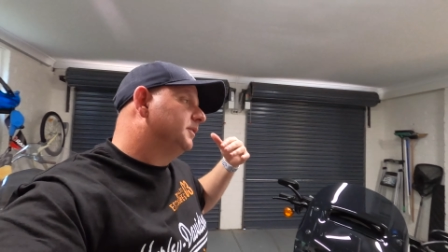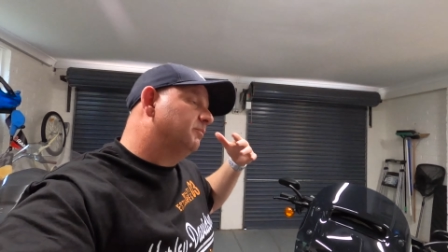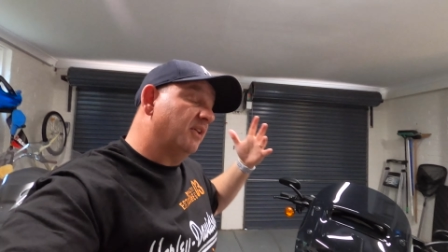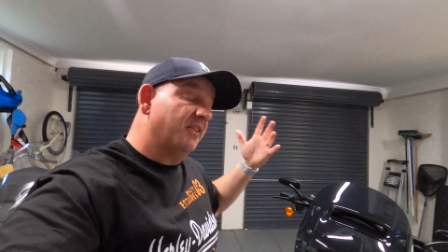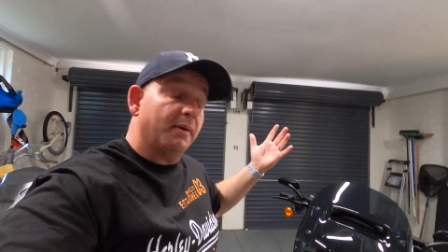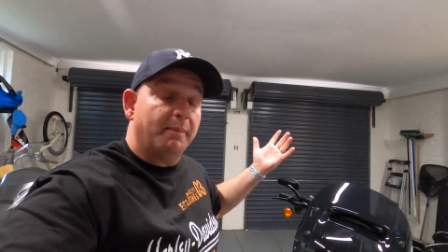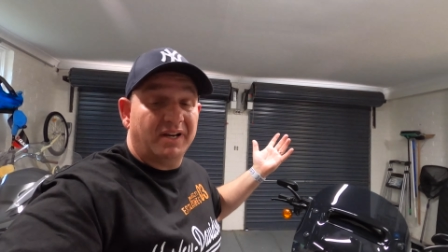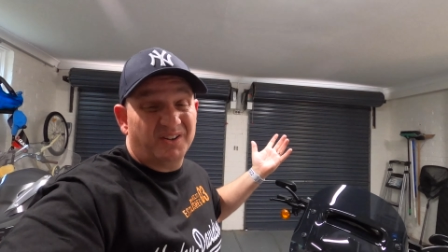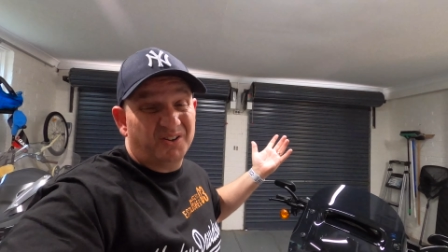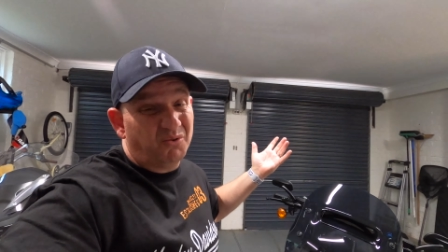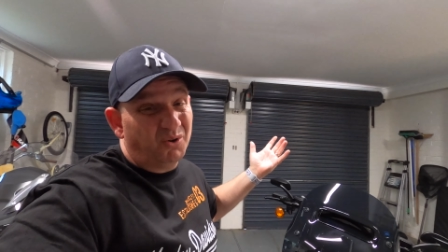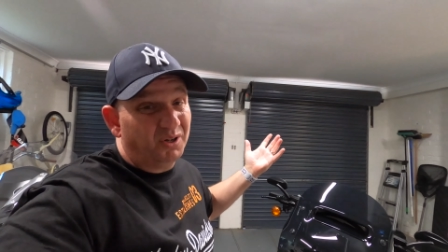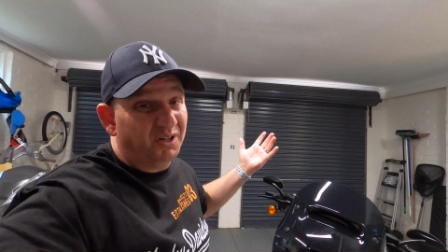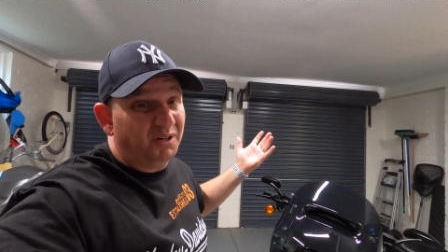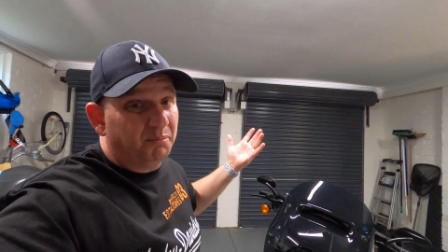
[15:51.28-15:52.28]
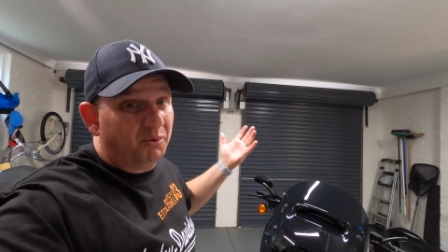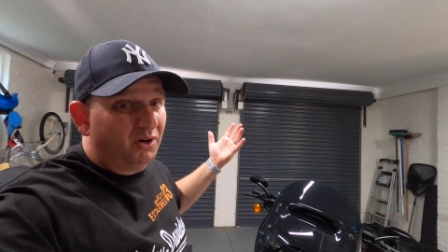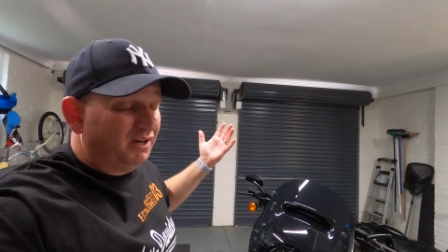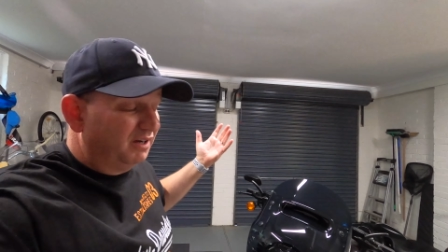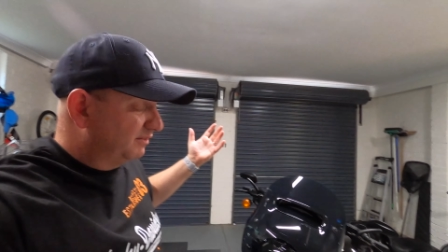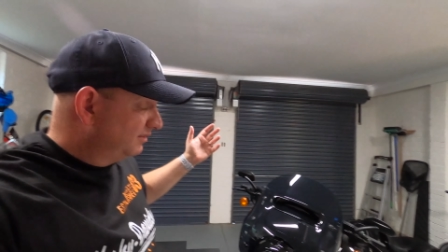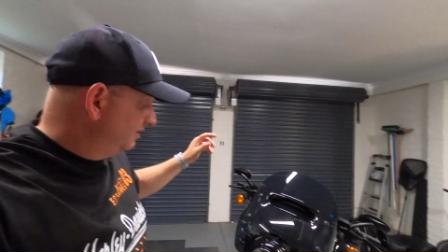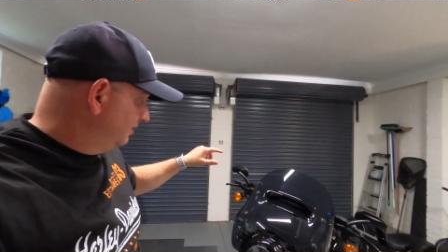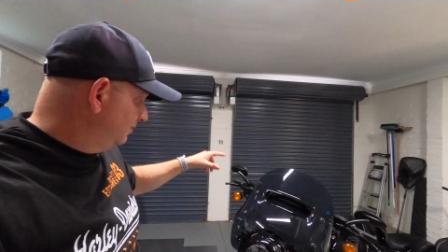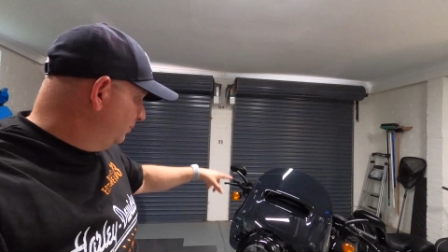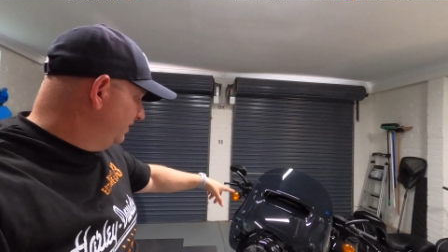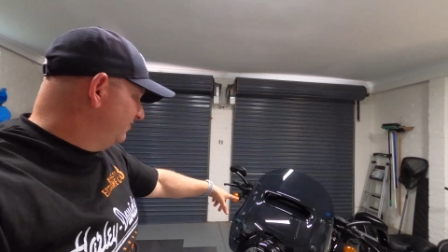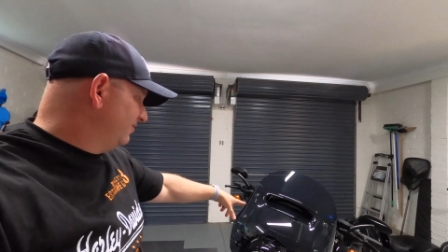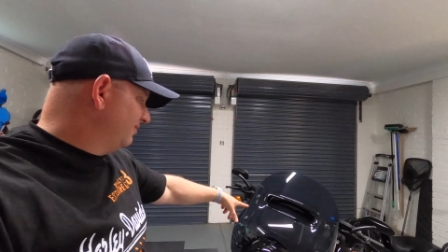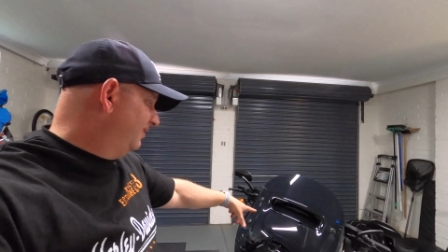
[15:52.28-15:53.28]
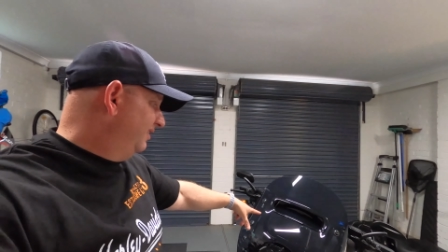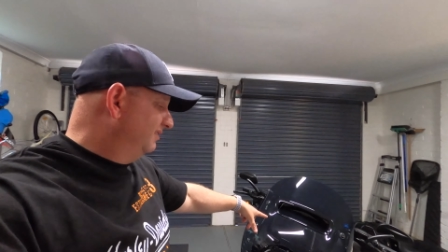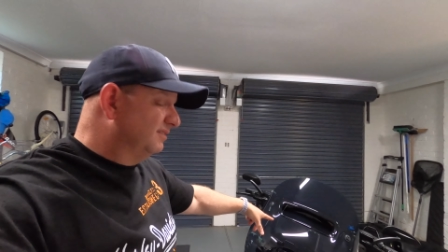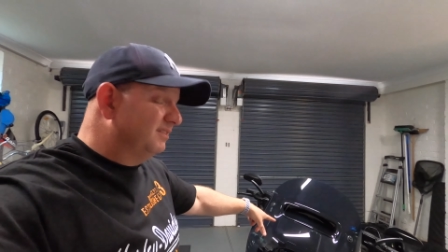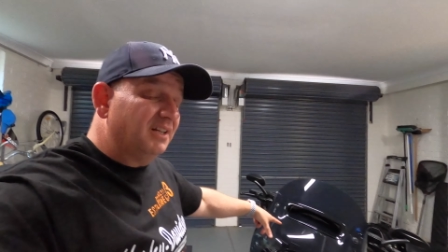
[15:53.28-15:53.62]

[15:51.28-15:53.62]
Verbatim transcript: but they make a quality product. The windscreen,